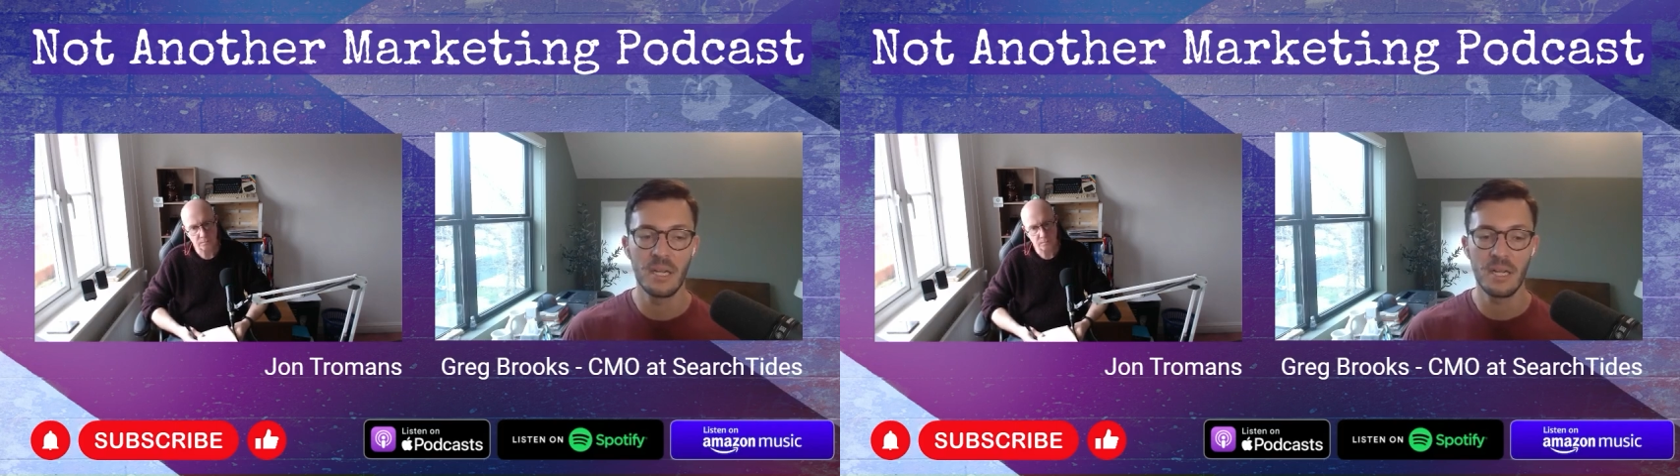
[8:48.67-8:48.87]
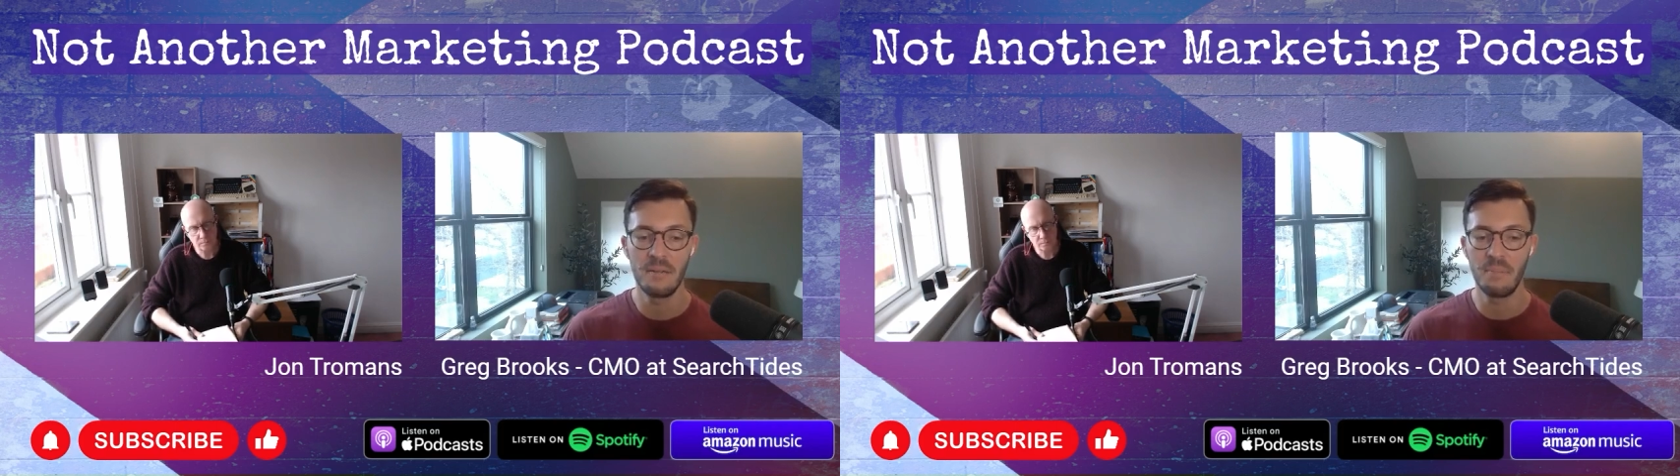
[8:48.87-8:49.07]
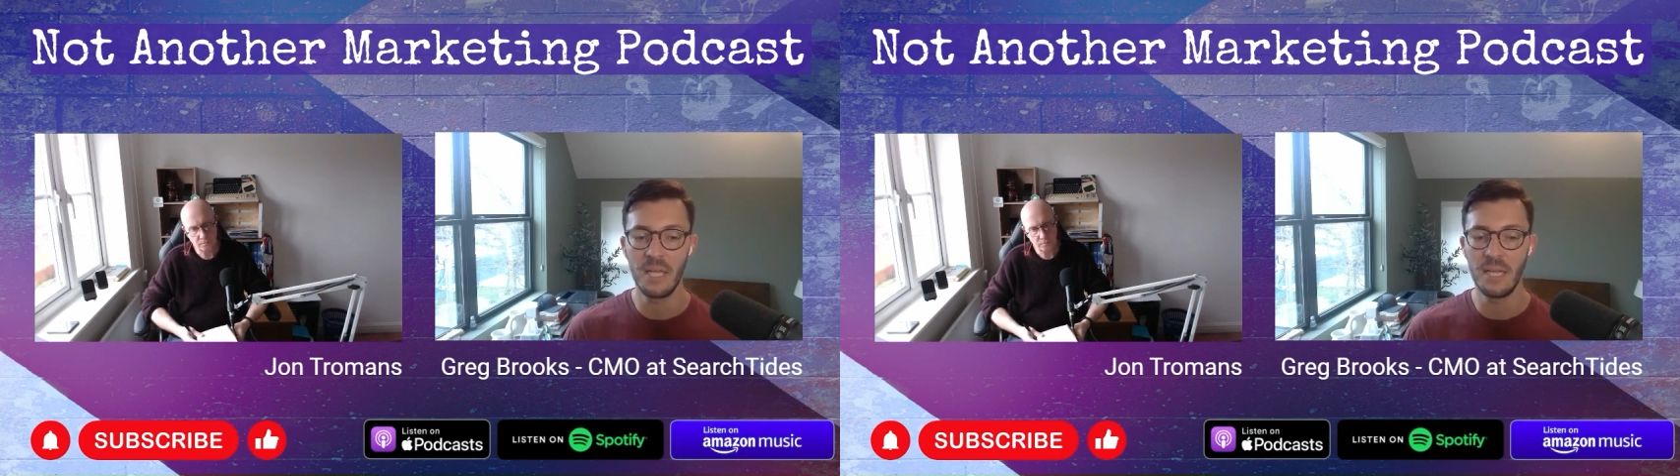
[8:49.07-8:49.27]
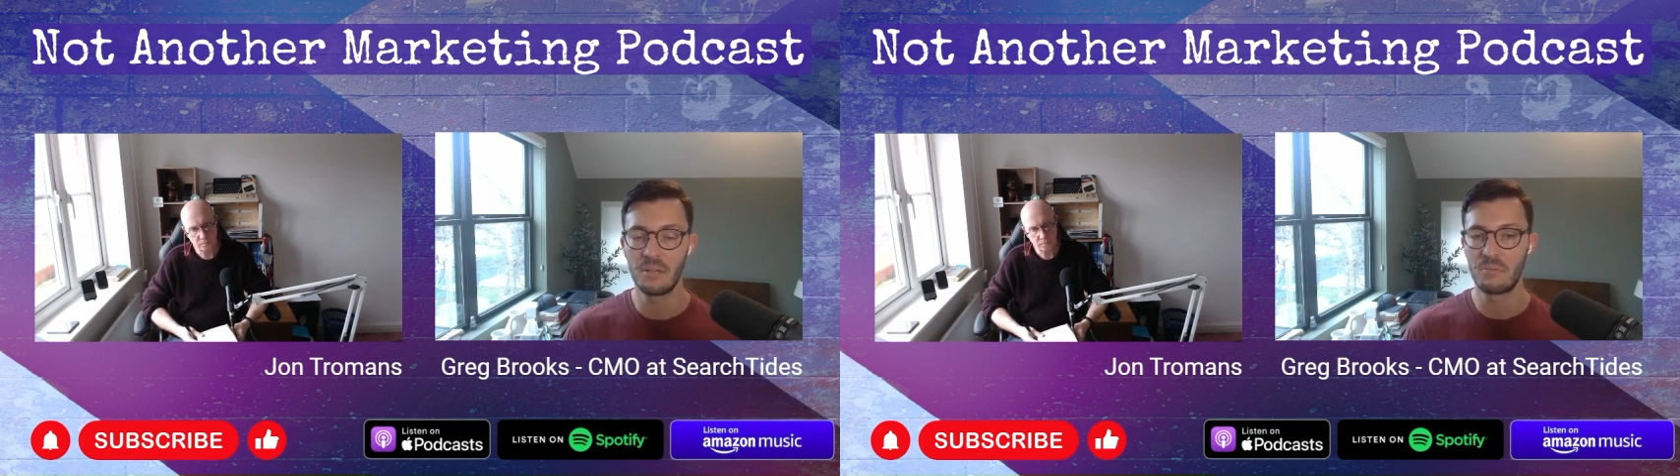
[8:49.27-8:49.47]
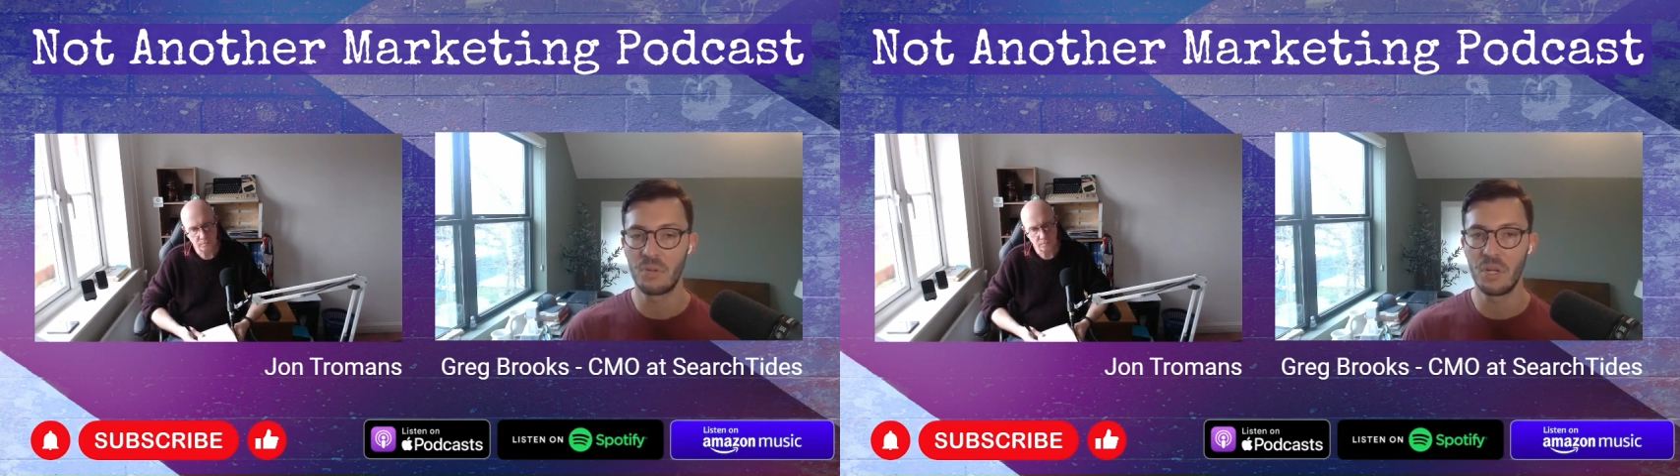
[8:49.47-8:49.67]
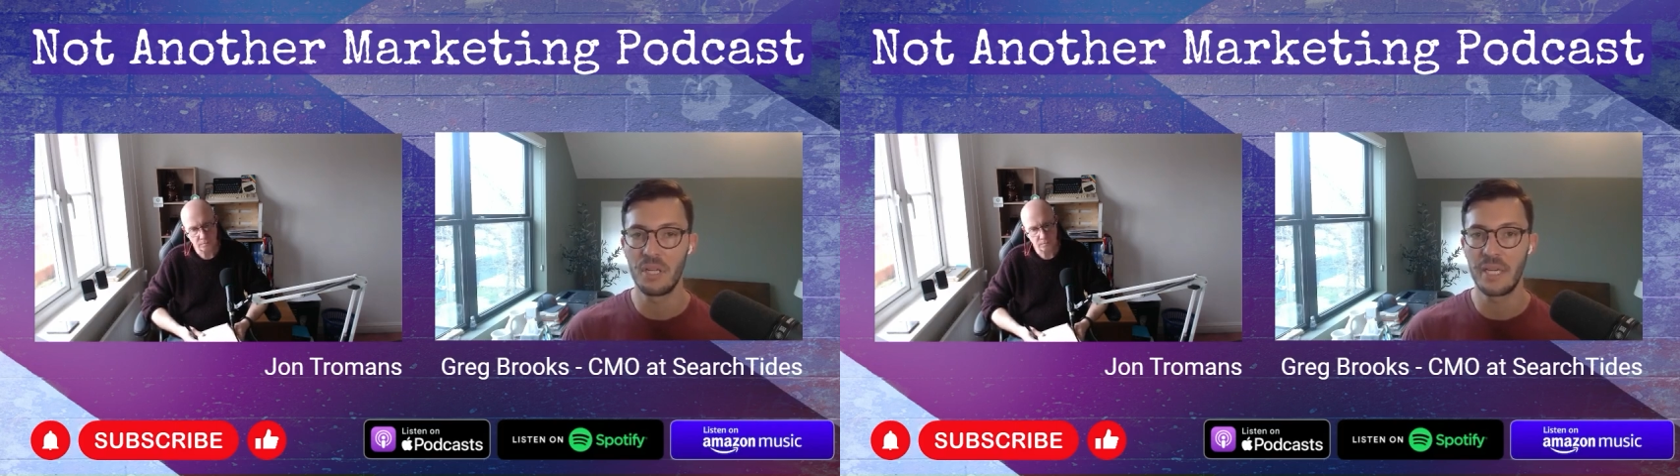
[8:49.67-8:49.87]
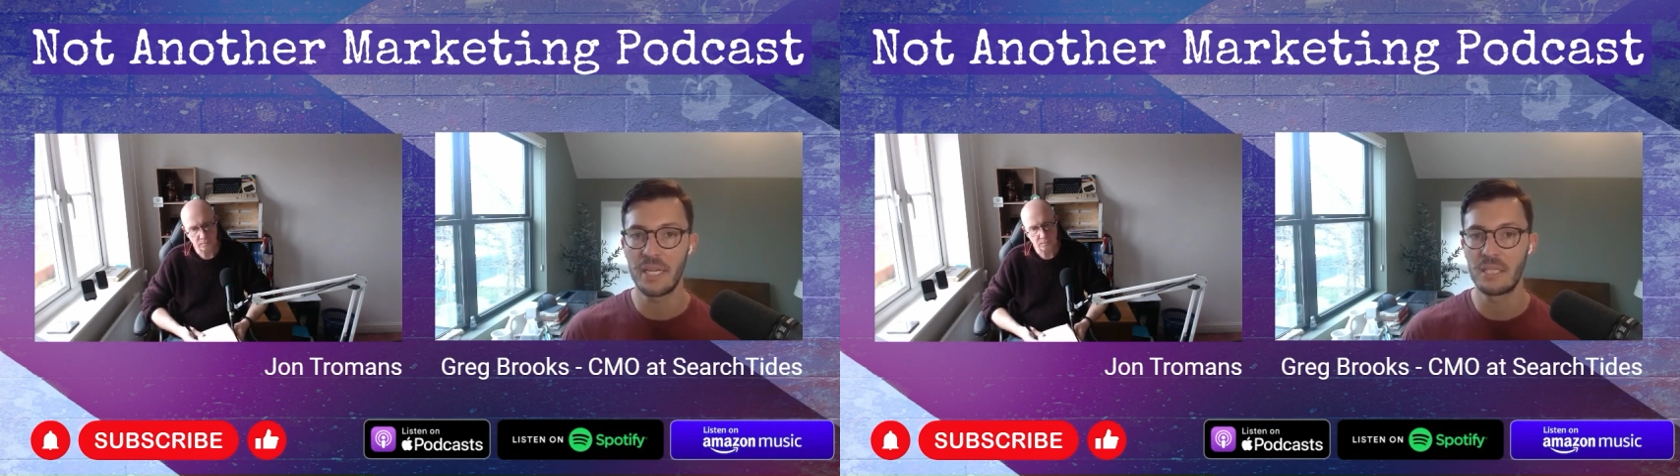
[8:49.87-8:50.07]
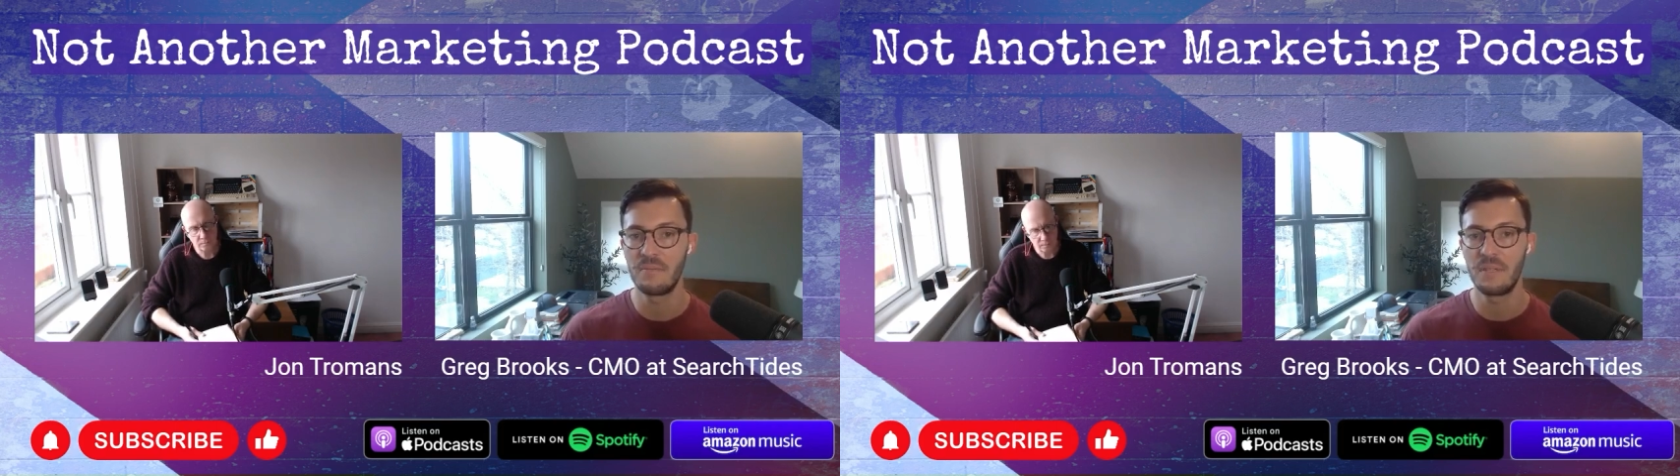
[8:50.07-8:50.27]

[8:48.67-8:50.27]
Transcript: in being a Rolodex of